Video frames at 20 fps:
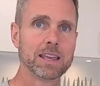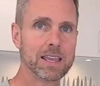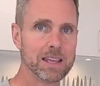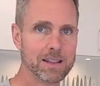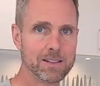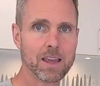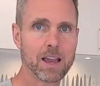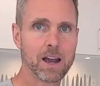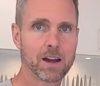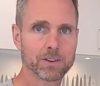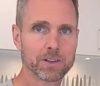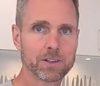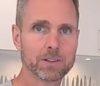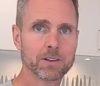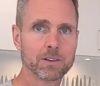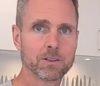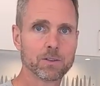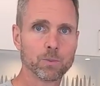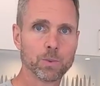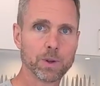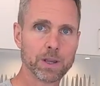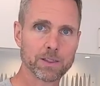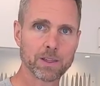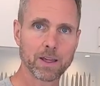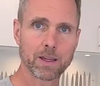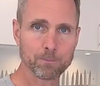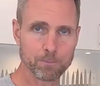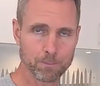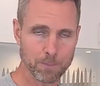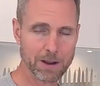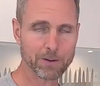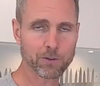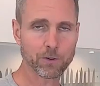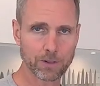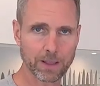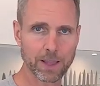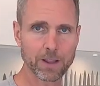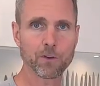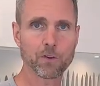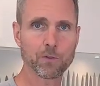in the oven with a
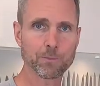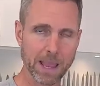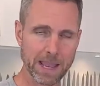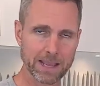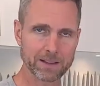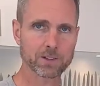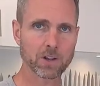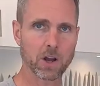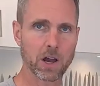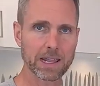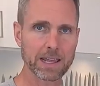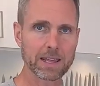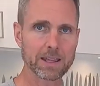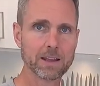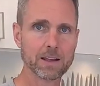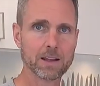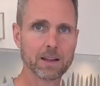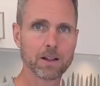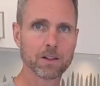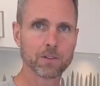micro layer of paste on it.